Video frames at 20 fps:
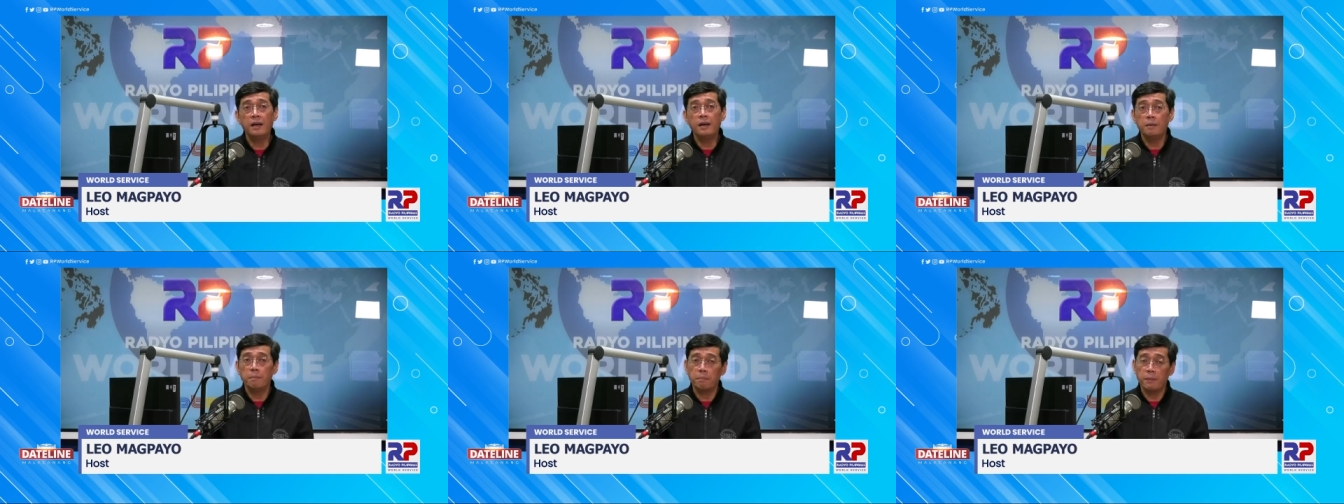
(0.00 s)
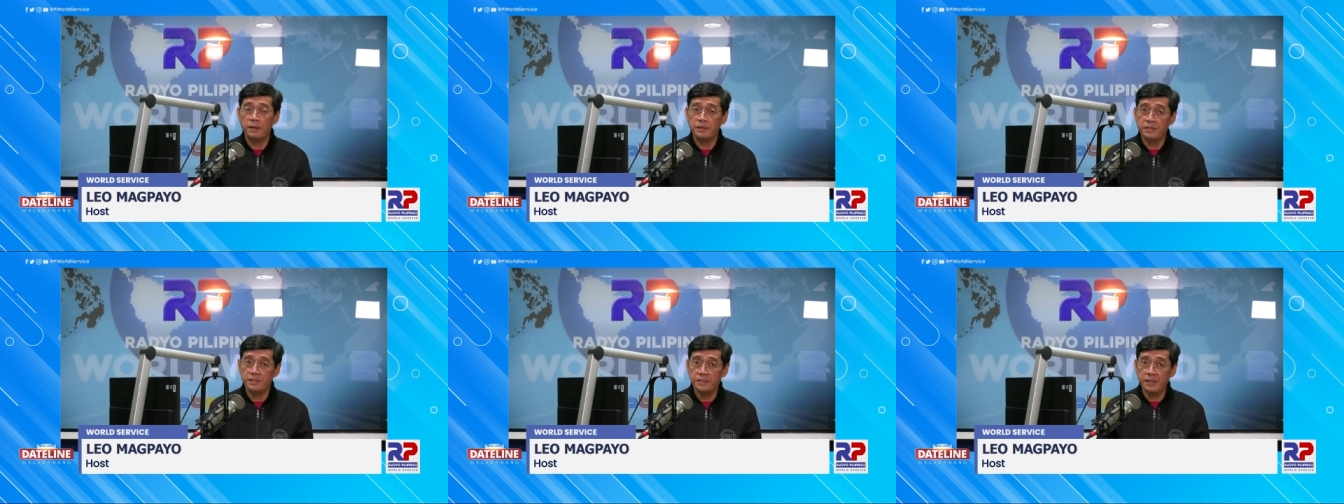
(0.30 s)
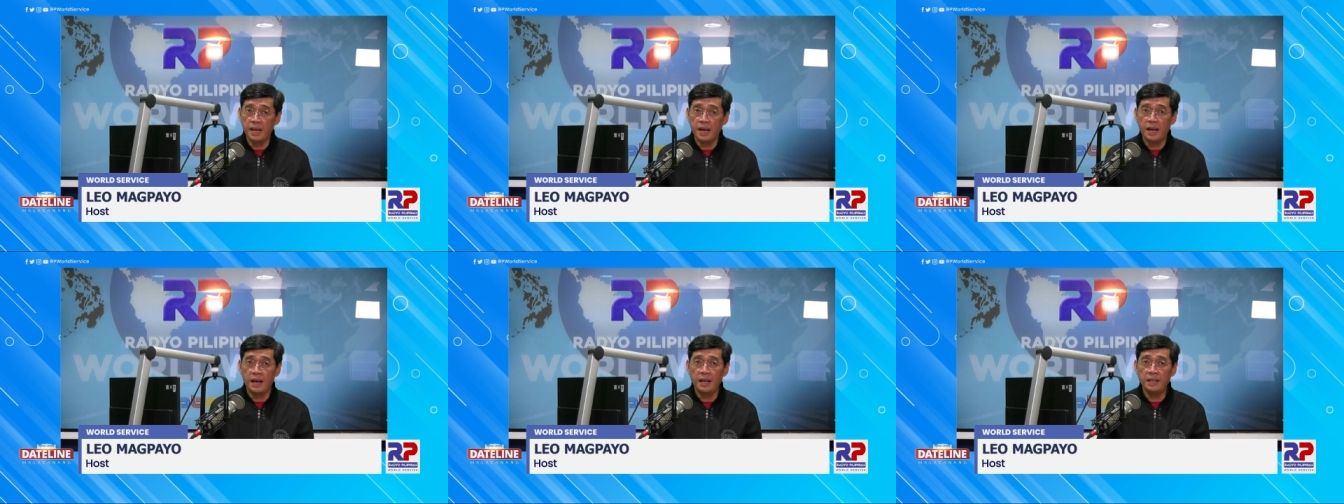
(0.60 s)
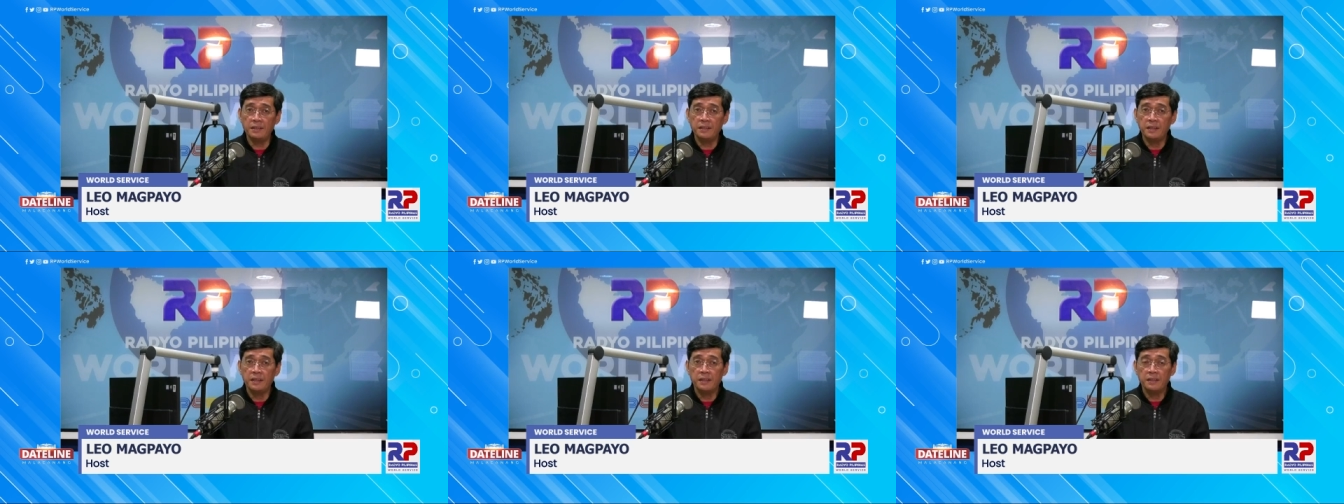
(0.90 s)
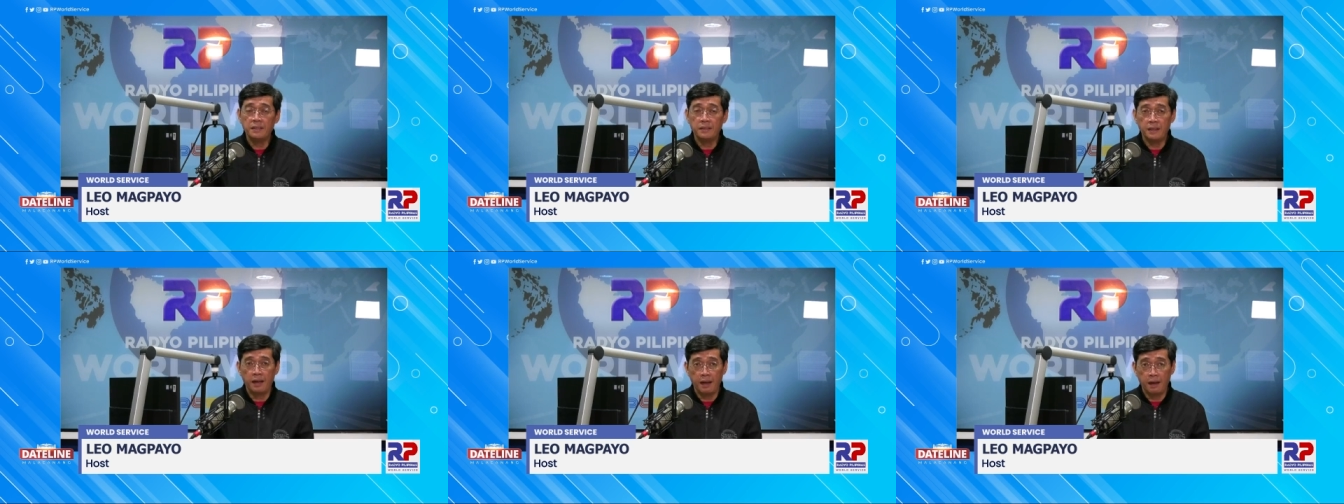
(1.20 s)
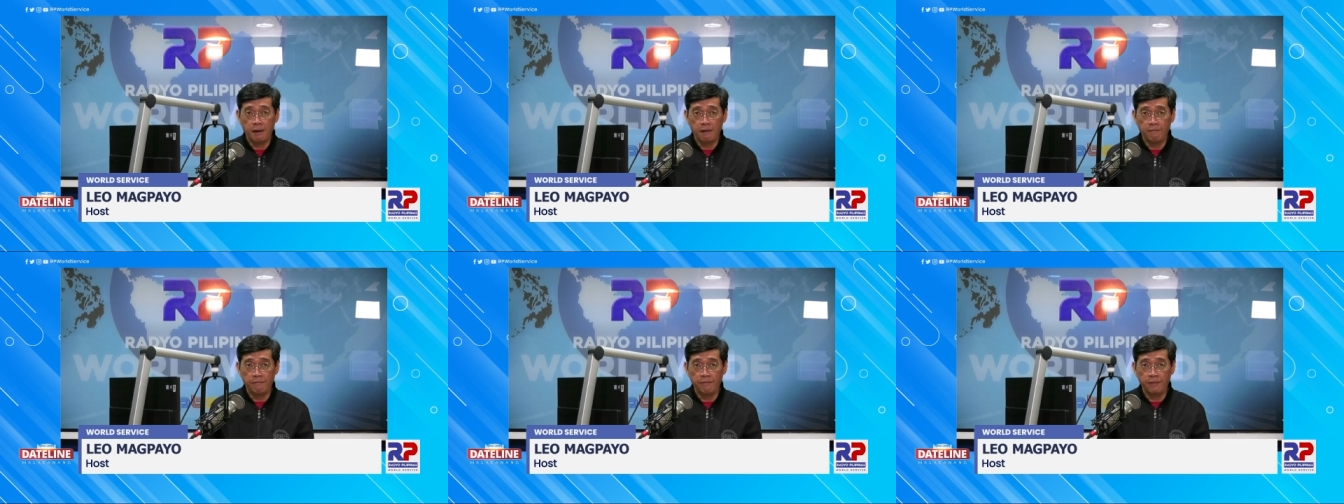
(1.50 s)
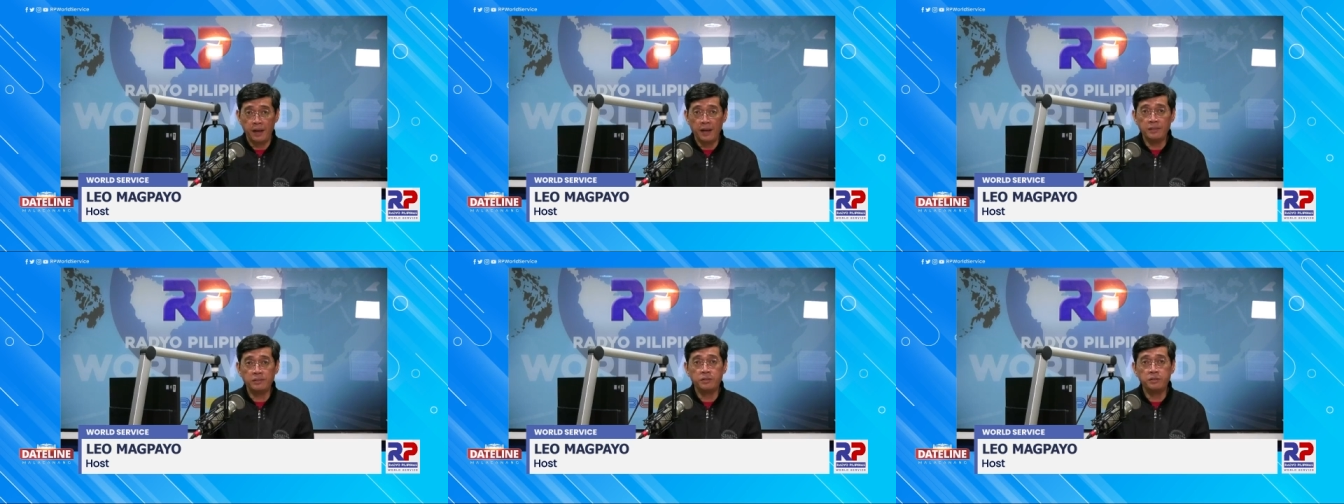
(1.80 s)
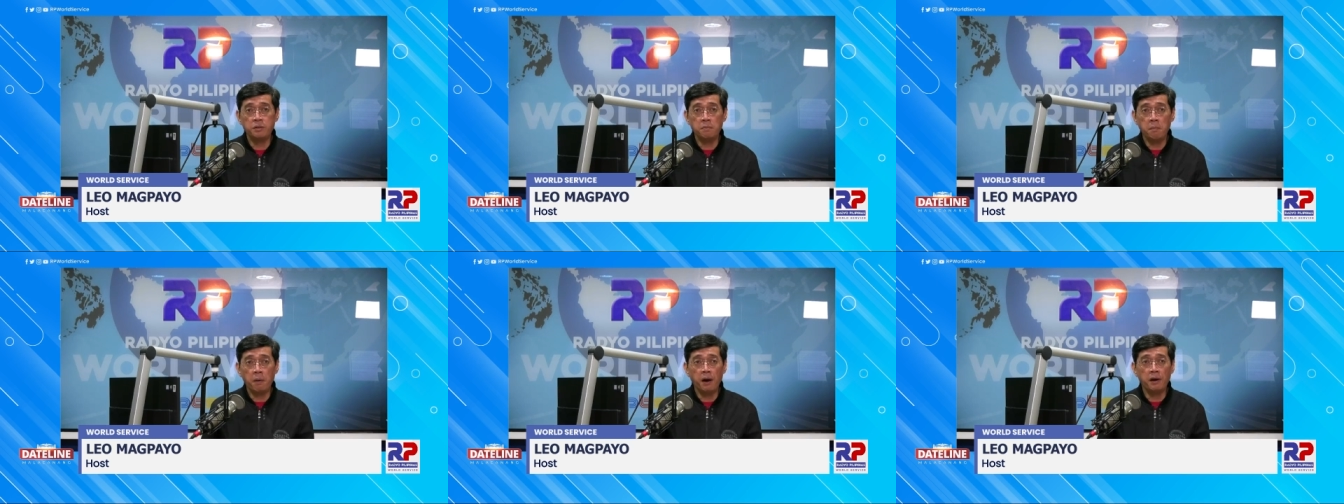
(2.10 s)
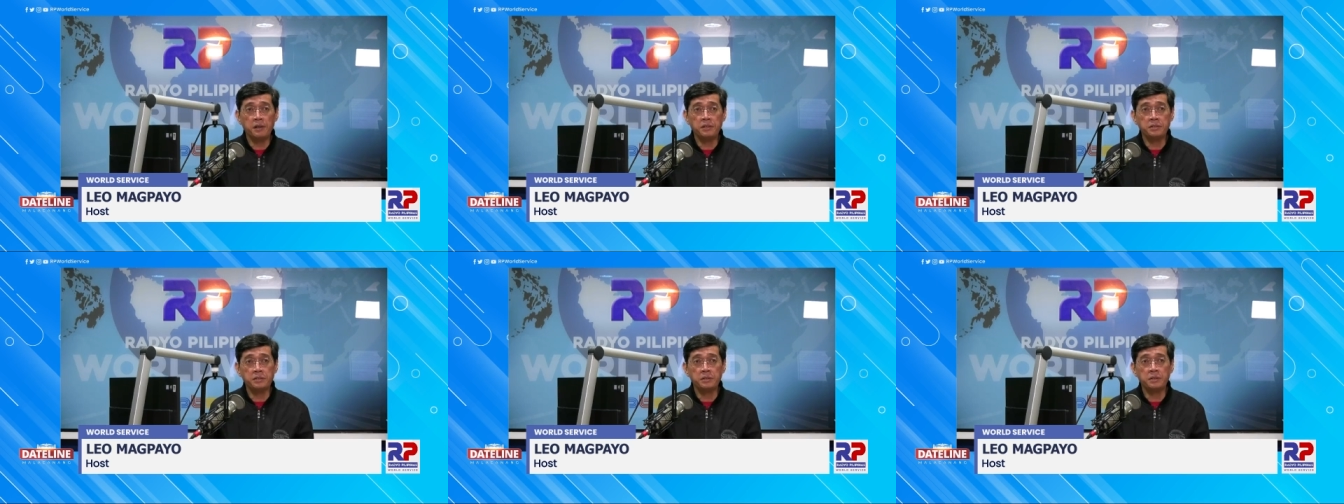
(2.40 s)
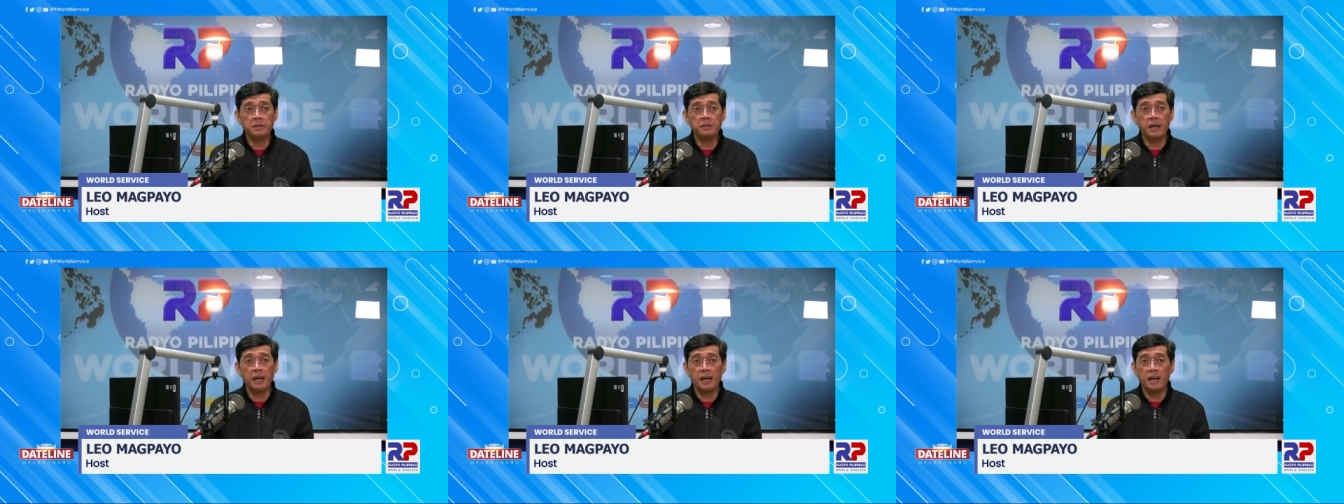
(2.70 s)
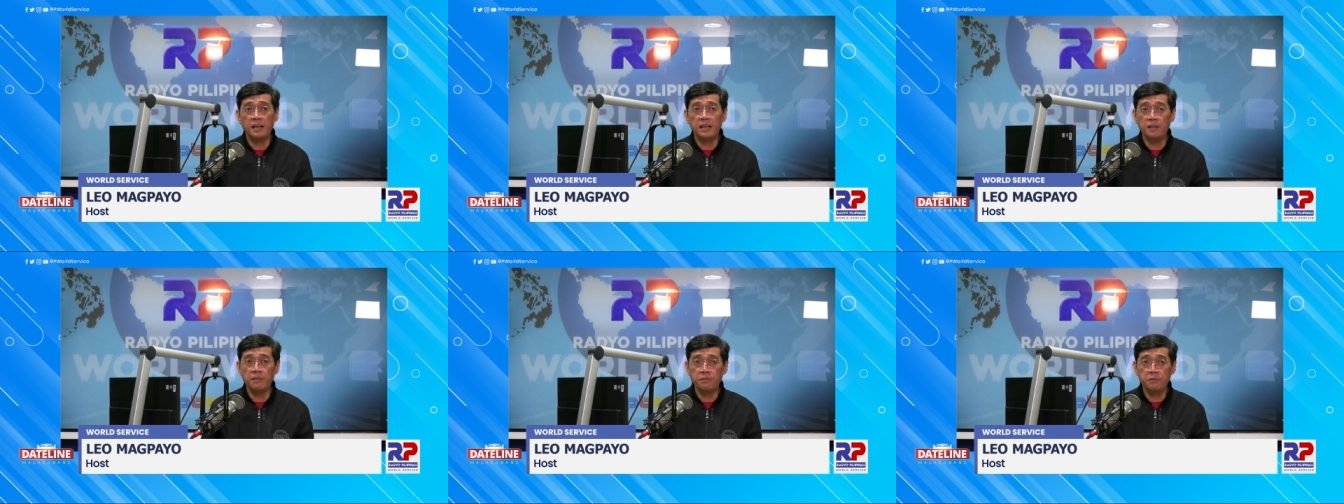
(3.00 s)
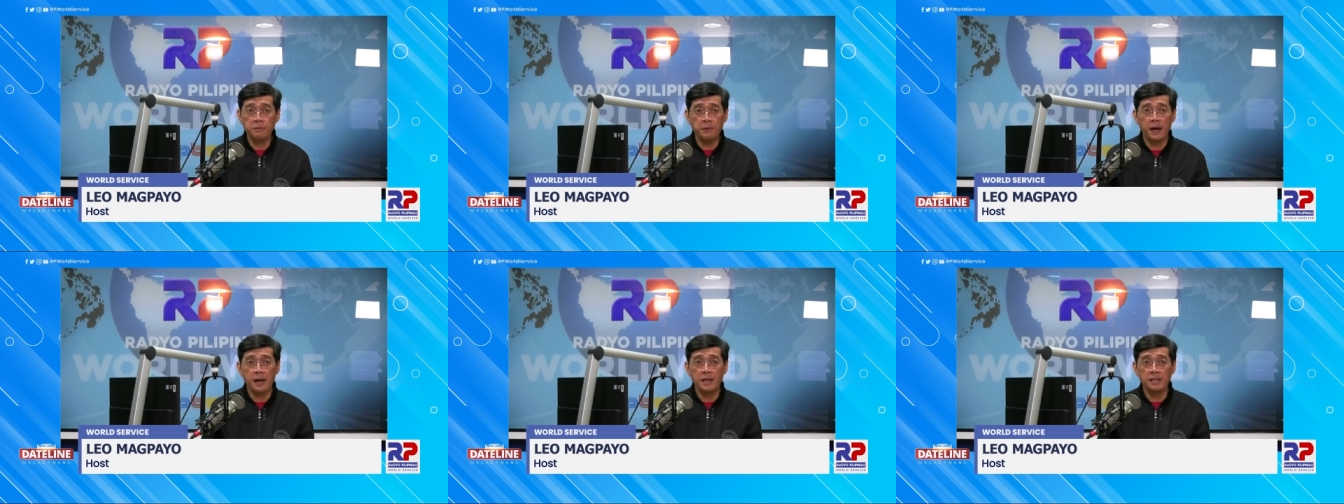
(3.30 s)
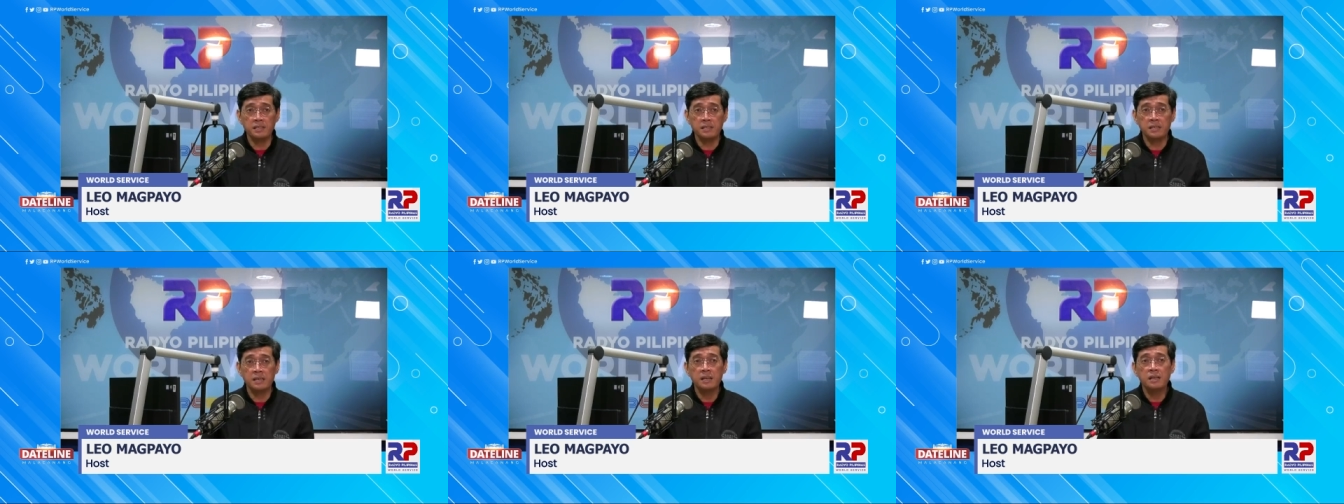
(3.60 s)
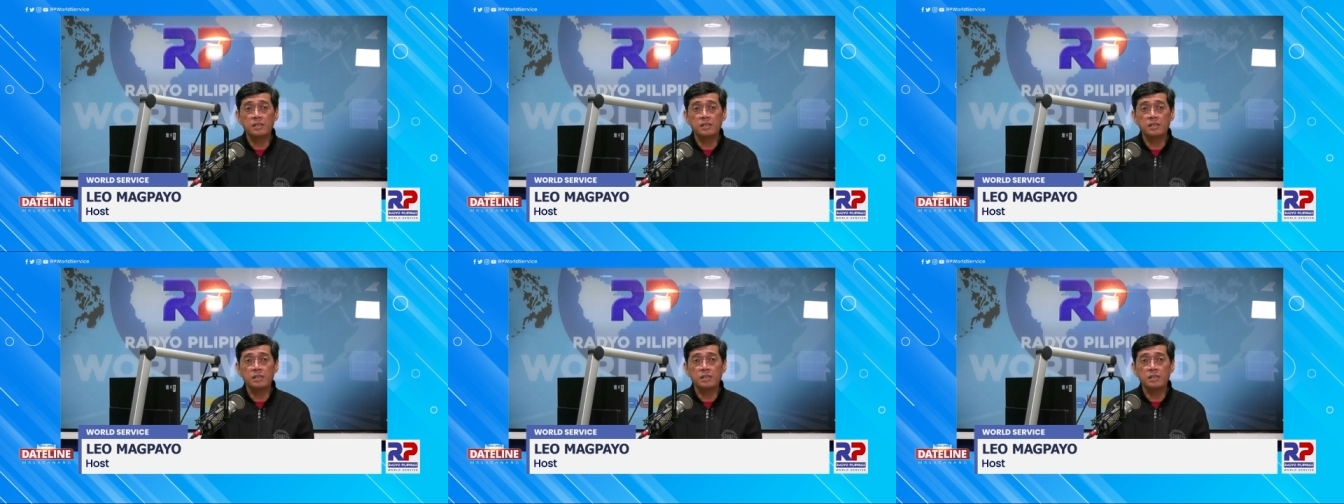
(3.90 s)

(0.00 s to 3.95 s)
but said they have yet to monitor any threats